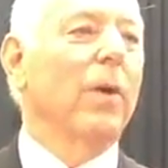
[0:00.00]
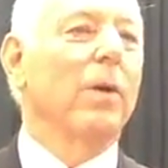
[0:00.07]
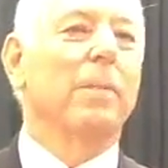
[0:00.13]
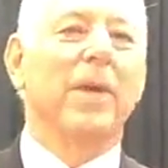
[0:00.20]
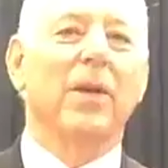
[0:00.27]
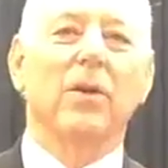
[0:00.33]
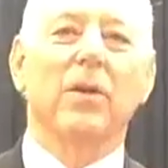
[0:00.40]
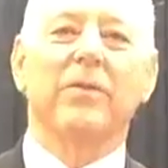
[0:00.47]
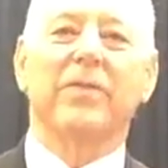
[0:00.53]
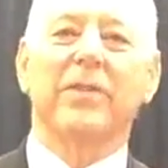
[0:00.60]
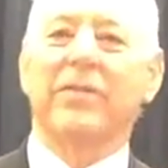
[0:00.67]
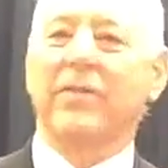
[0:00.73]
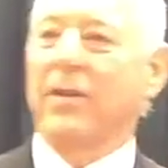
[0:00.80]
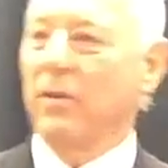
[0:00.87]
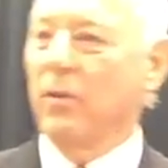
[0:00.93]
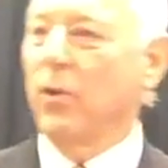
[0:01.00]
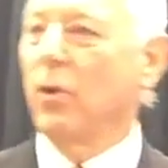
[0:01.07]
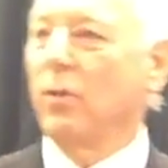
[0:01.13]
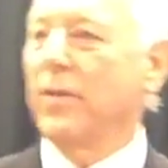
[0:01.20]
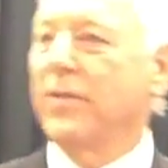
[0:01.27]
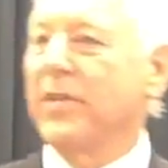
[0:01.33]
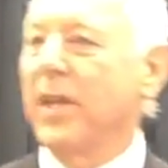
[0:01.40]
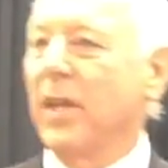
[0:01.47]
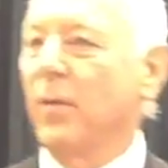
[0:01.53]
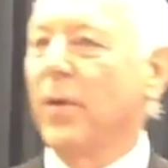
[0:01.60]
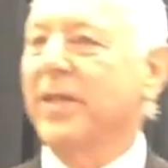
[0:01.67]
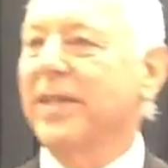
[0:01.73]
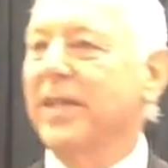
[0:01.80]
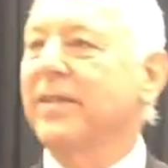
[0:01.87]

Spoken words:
well, it'd be good since they're nervous anyways.